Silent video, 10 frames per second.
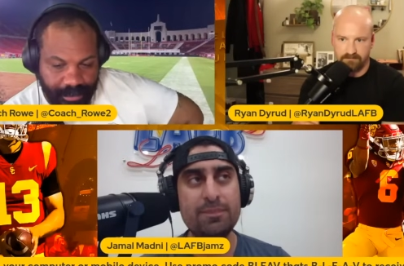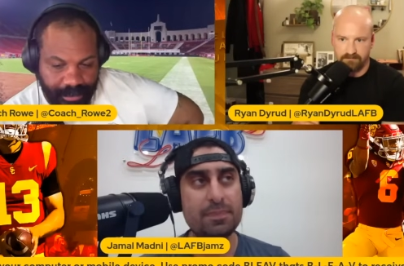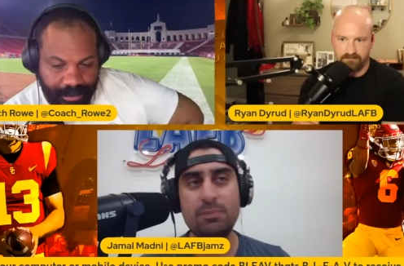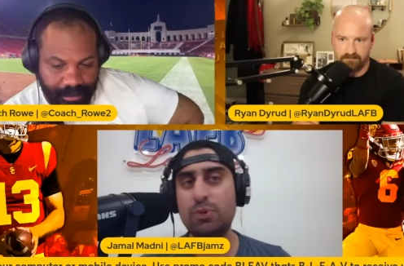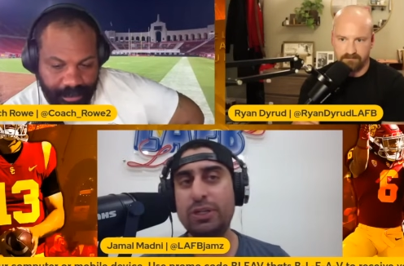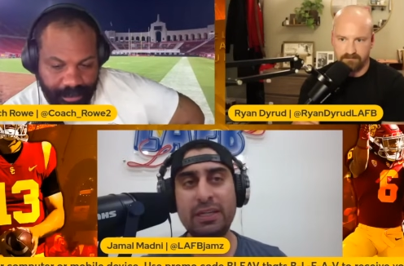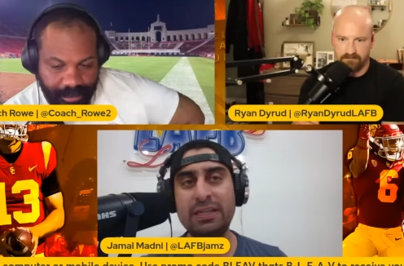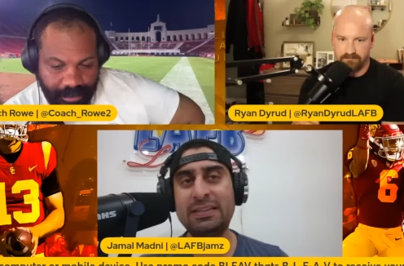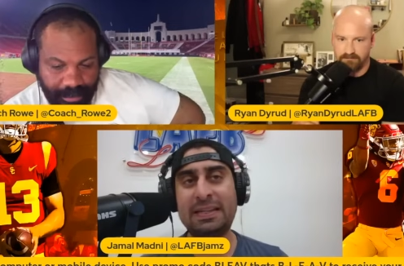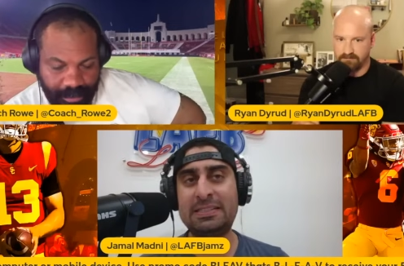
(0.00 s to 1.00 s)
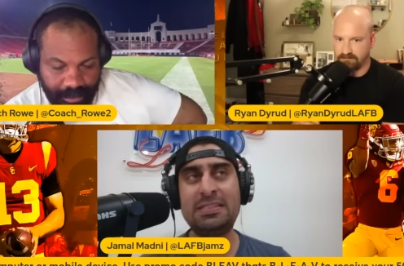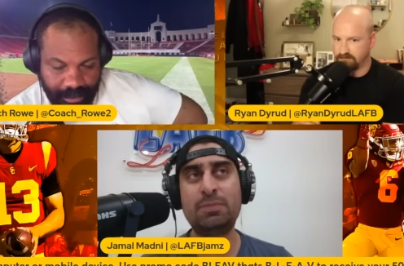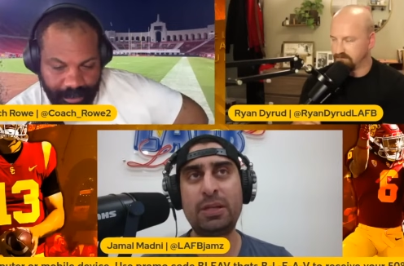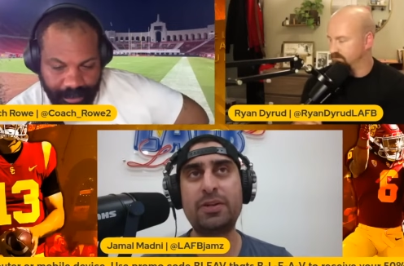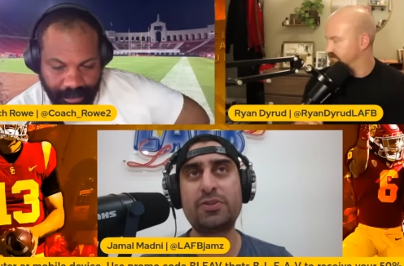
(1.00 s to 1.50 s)
Speaker 1: bringing in 19
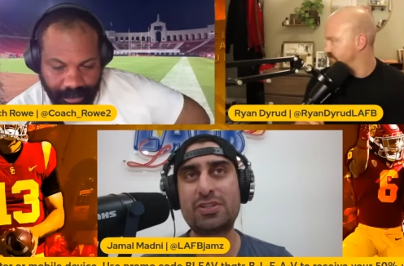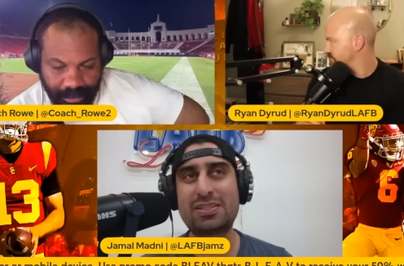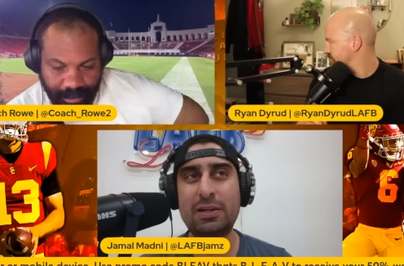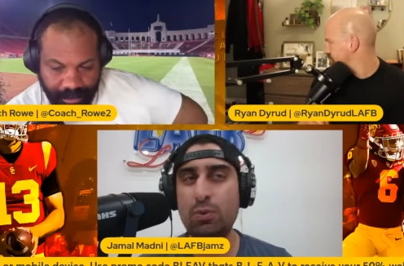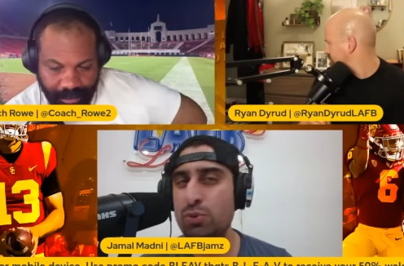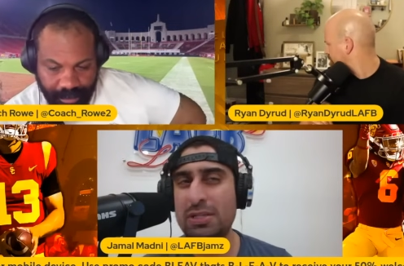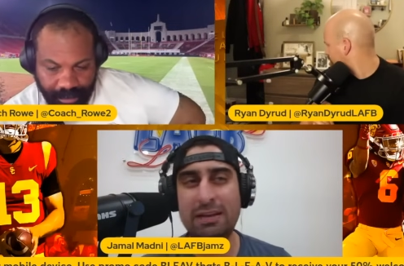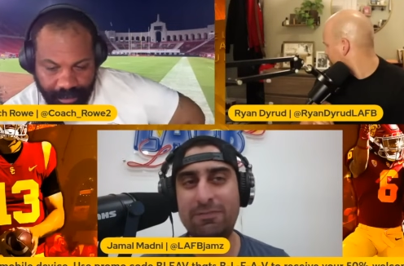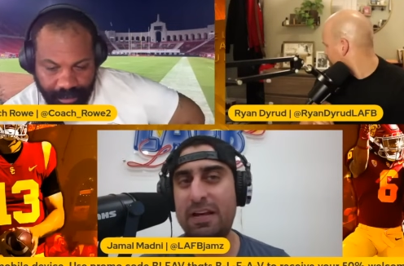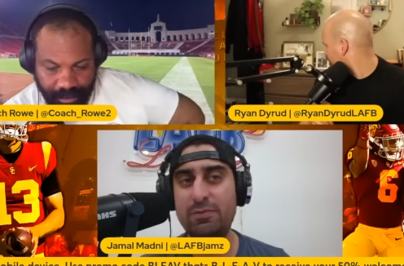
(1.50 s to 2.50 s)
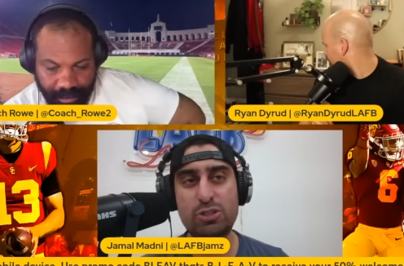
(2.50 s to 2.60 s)
players is say who's that 5 or